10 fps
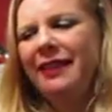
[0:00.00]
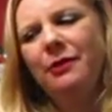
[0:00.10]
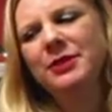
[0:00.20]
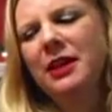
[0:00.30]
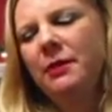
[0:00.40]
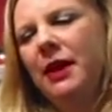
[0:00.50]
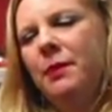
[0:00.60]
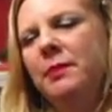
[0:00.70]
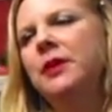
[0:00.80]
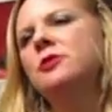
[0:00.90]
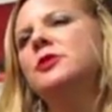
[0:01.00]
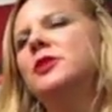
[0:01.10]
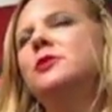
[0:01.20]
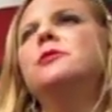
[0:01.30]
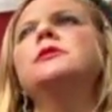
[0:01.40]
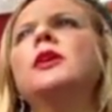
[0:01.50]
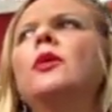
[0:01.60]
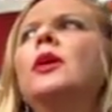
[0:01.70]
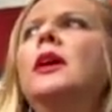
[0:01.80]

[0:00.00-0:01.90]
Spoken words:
That was coming up here too. So,